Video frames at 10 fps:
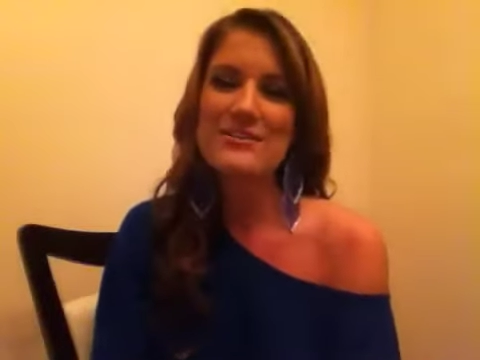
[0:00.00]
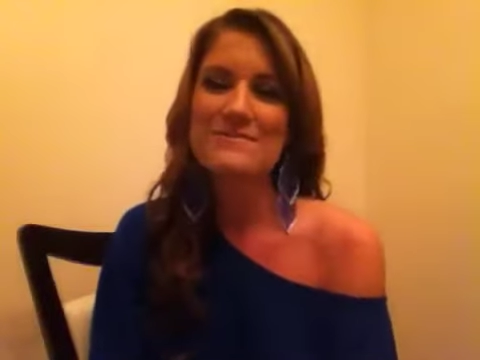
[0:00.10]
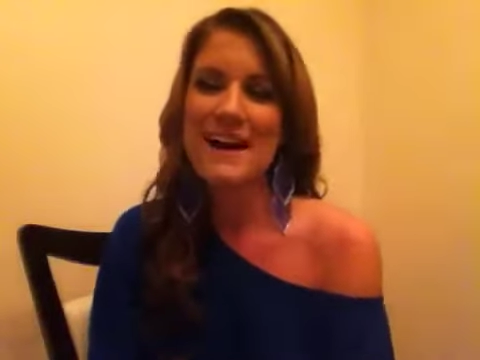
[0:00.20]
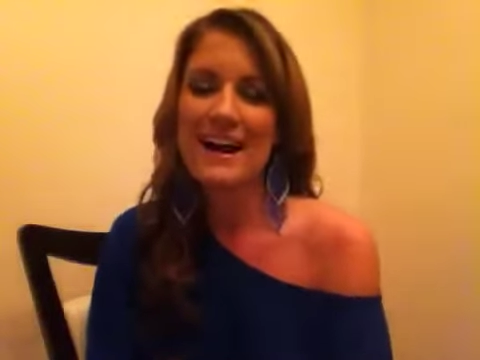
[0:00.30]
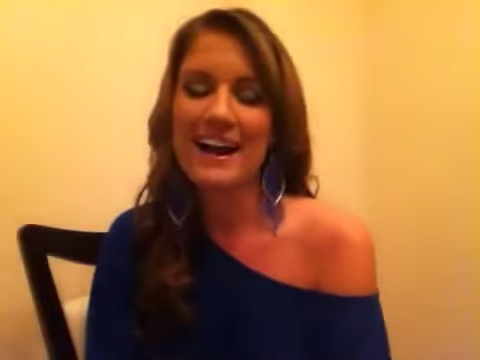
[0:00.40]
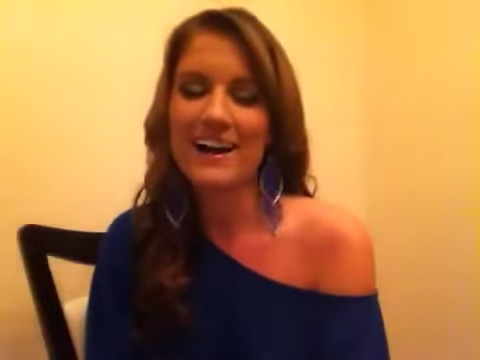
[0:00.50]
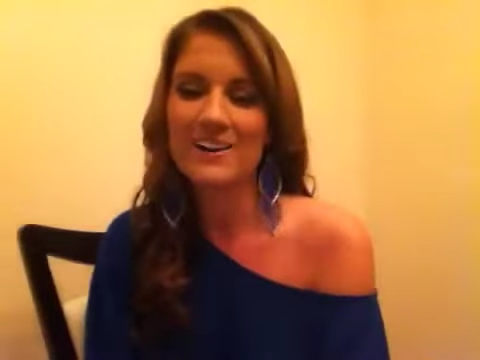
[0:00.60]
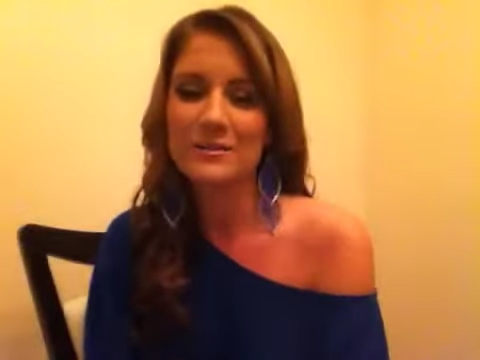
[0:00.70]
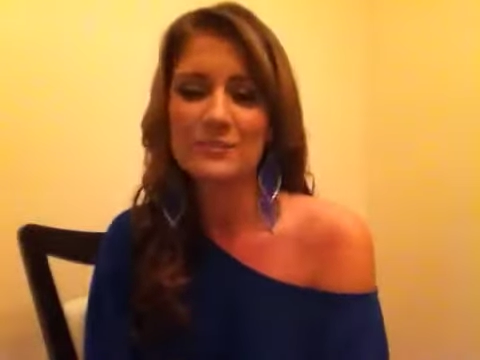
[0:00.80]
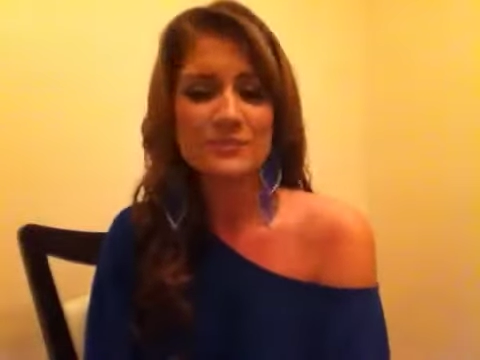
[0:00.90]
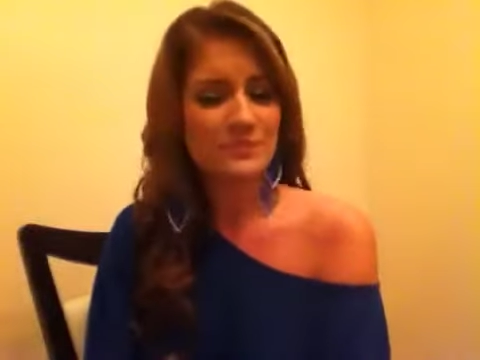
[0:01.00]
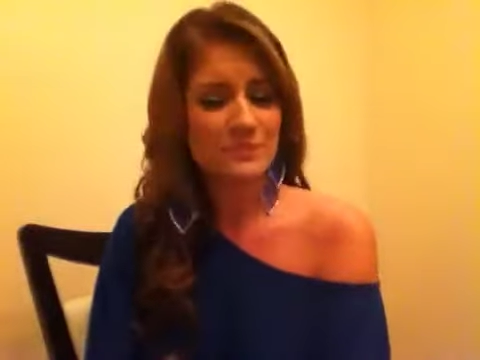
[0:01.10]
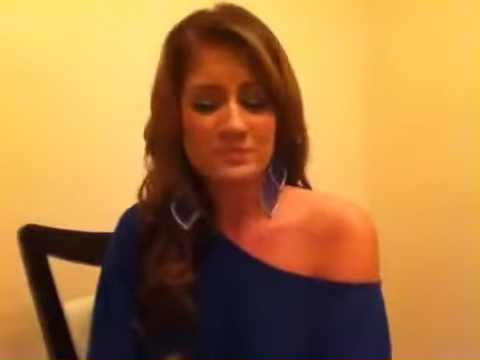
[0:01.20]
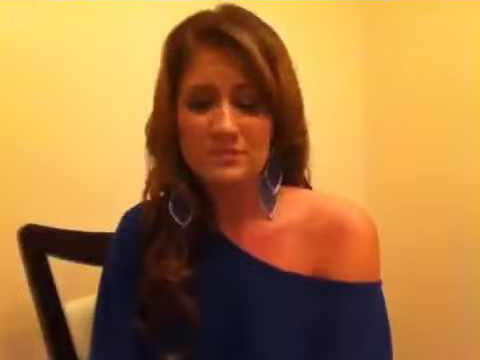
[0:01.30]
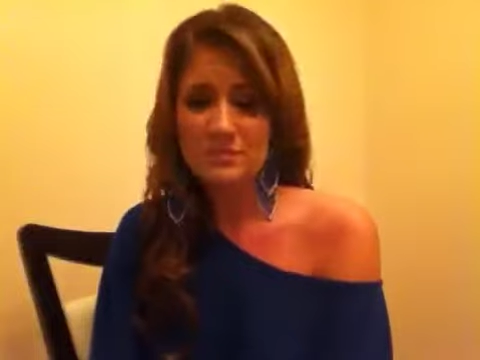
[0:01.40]
But
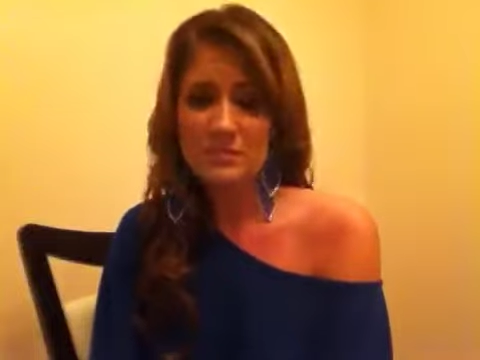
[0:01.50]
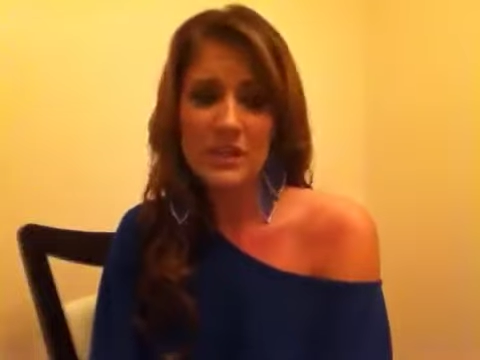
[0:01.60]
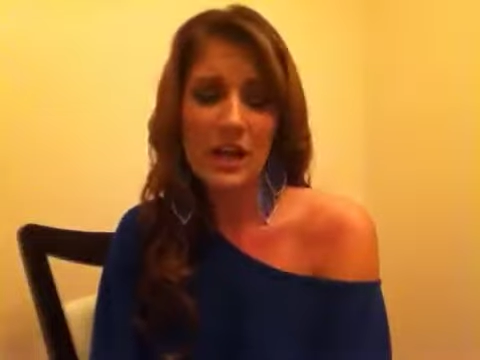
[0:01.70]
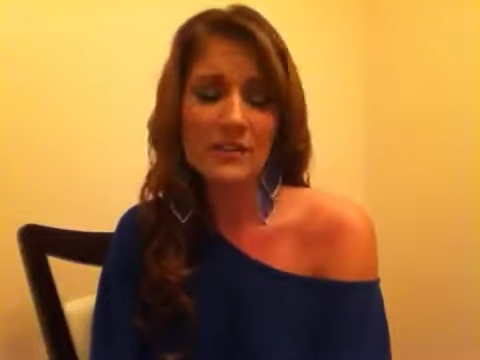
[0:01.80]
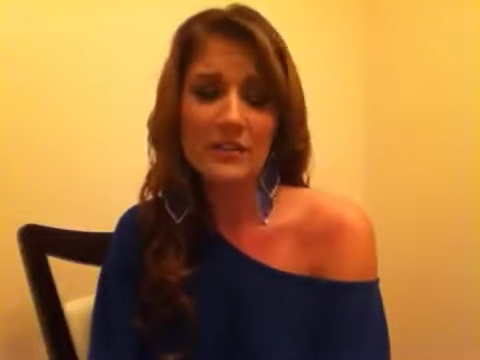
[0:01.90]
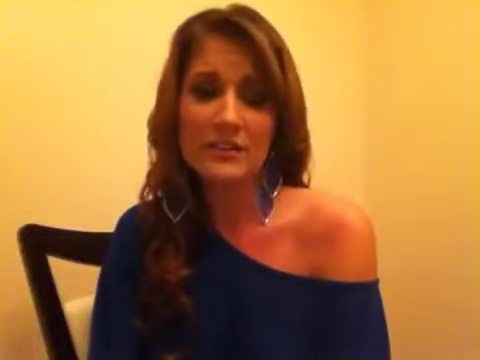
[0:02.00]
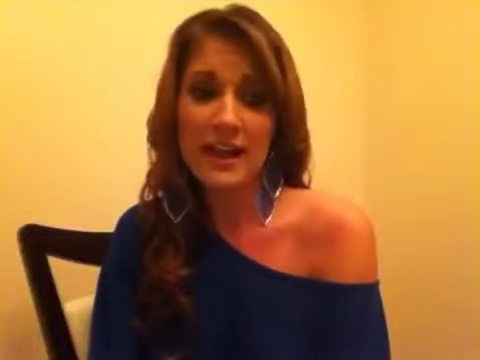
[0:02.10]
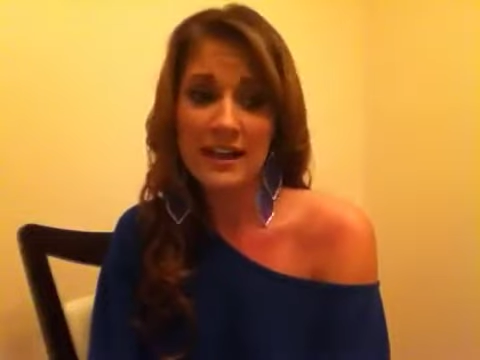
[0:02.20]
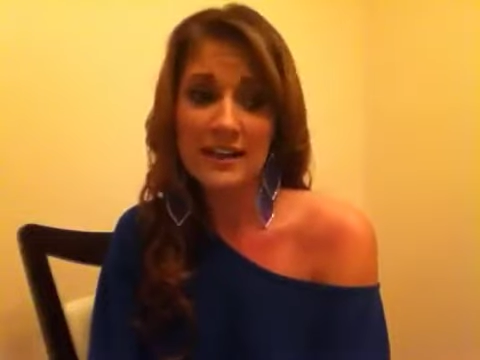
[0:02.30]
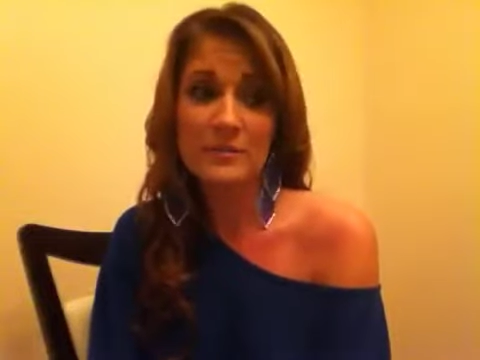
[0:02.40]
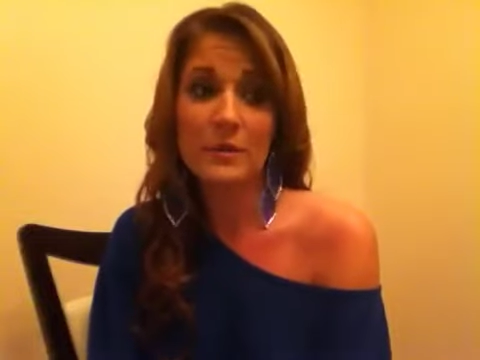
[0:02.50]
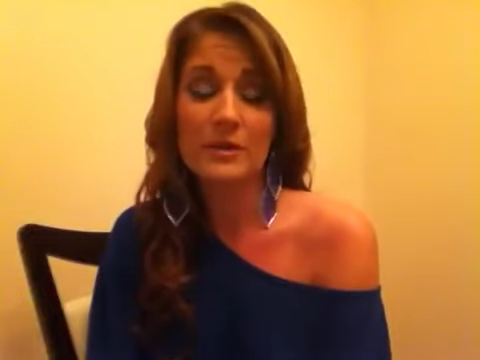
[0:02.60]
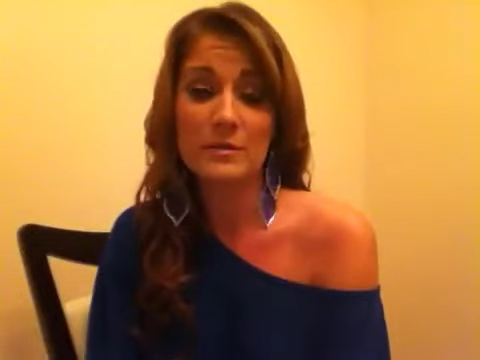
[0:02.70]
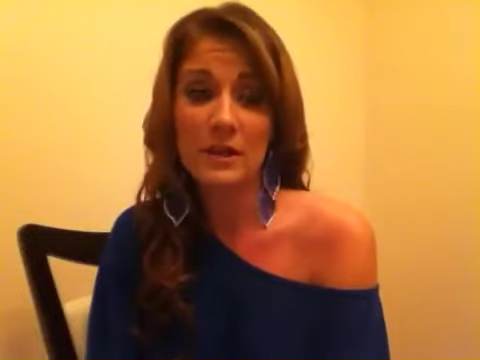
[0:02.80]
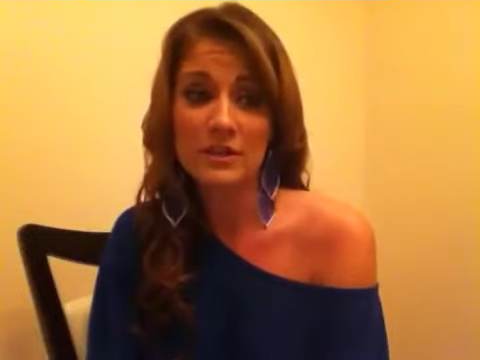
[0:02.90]
other than that, I pretty
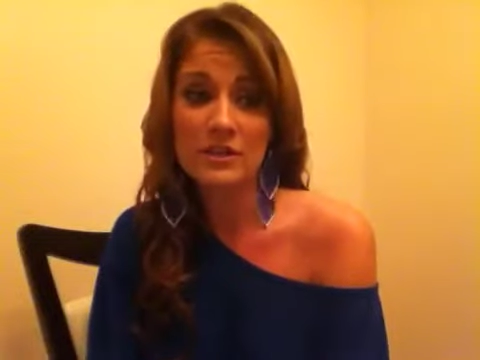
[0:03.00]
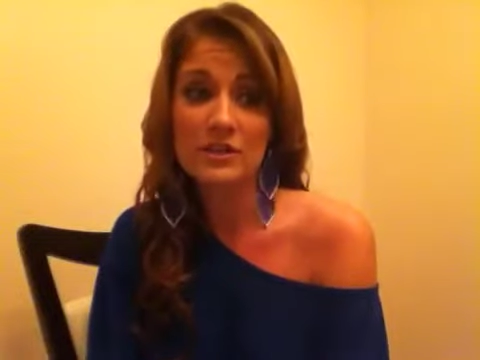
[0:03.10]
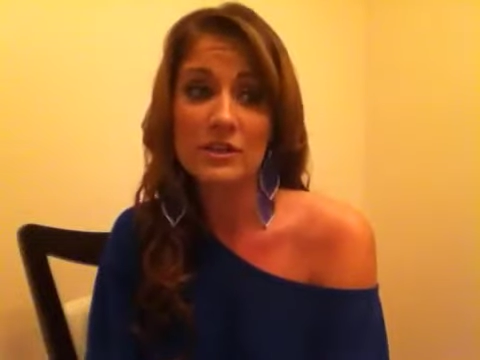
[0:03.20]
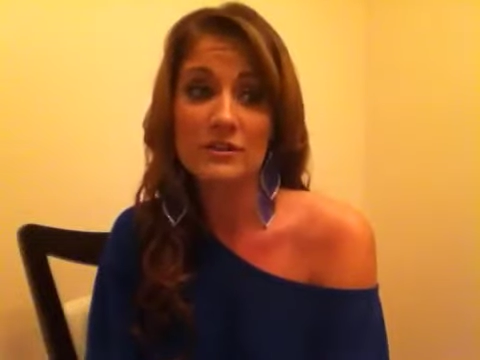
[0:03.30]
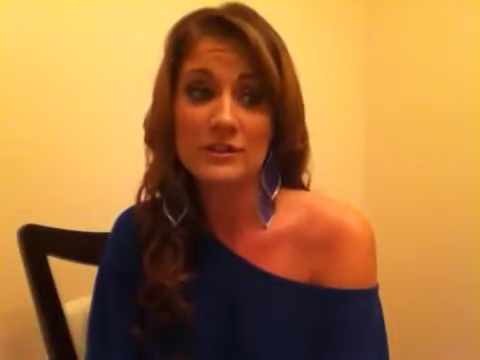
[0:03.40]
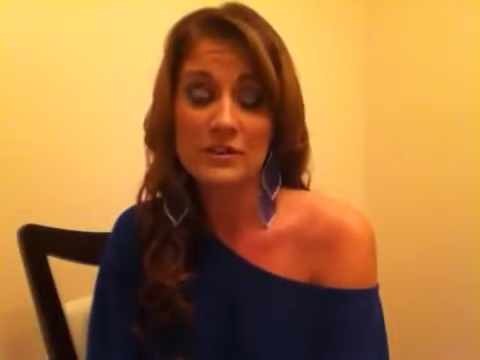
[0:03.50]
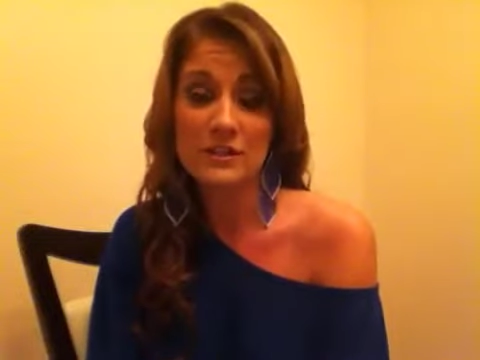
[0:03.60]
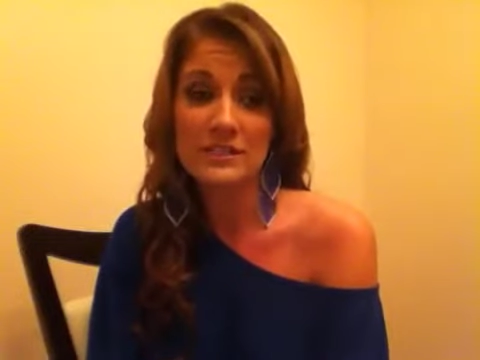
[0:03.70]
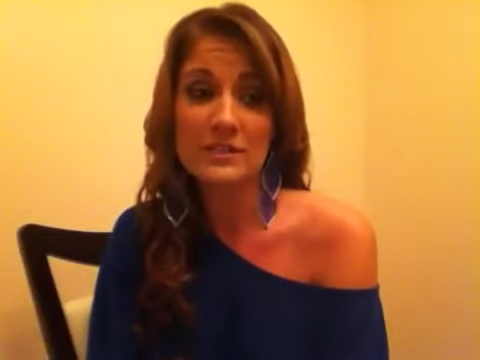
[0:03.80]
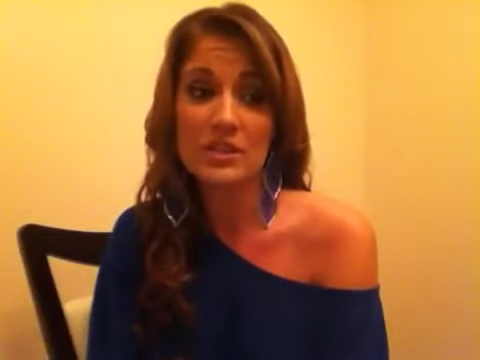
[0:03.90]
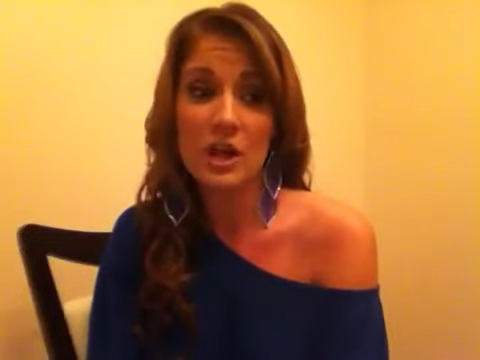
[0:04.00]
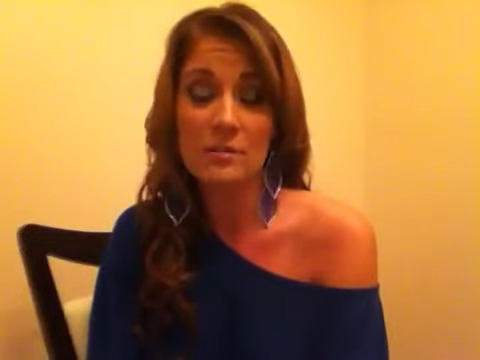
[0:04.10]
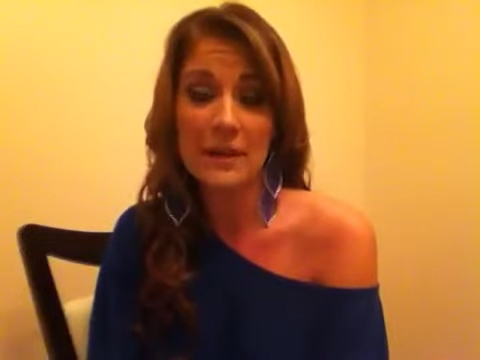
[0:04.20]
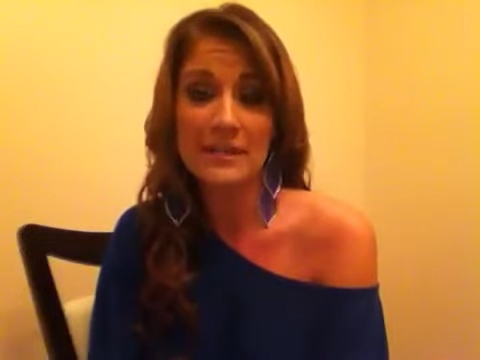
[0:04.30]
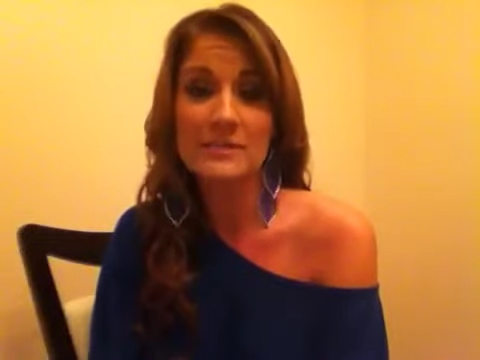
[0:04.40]
much, you know, as long as a job
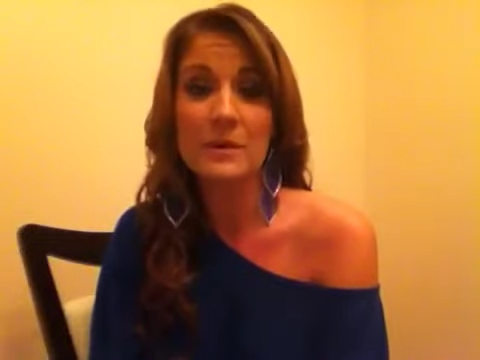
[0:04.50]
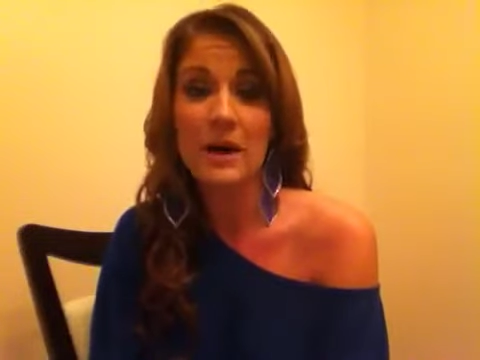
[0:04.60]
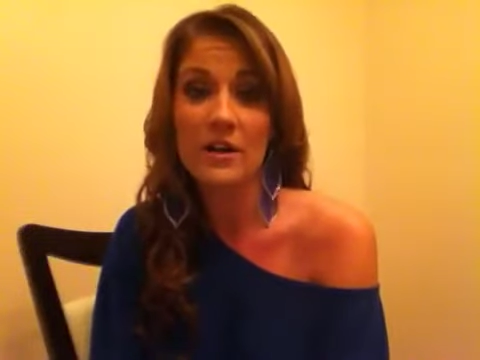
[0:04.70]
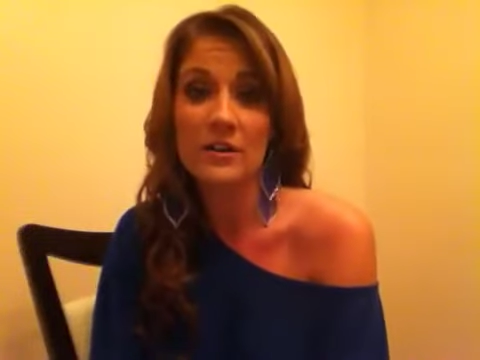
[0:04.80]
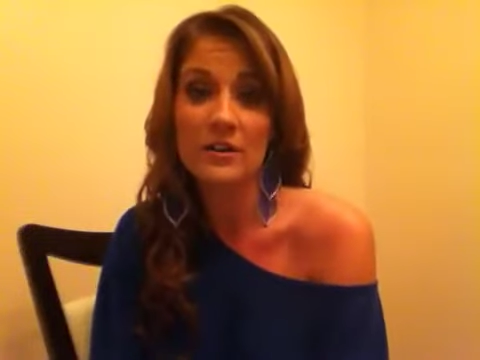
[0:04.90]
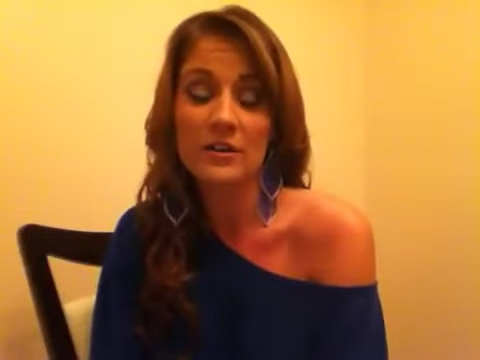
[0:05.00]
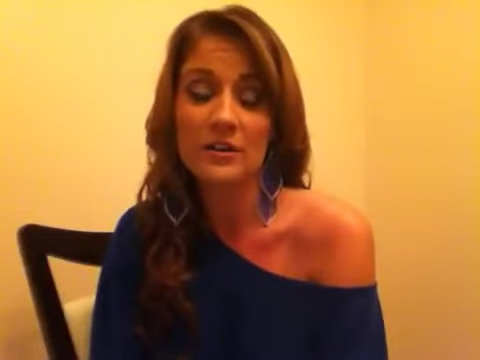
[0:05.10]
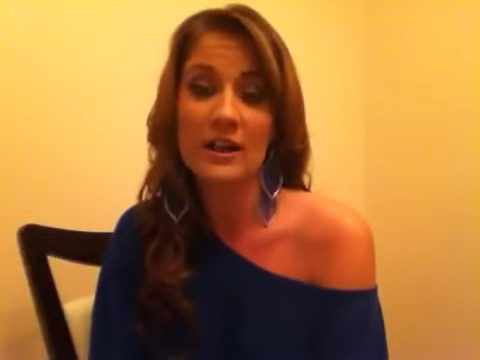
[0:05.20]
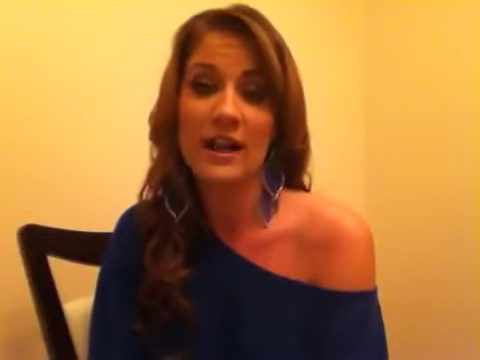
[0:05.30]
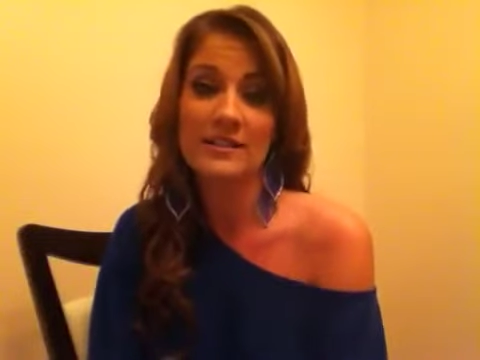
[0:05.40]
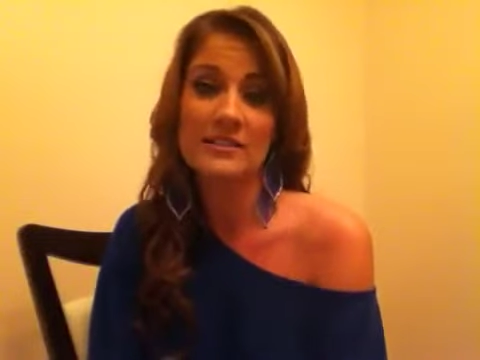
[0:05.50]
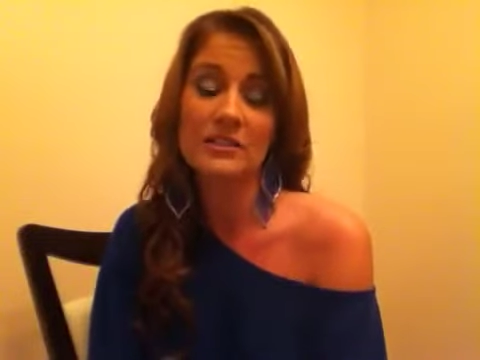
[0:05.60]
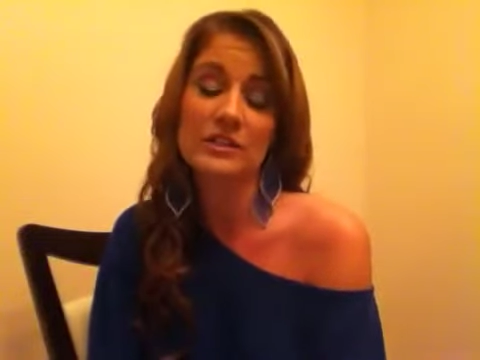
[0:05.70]
pays well or has good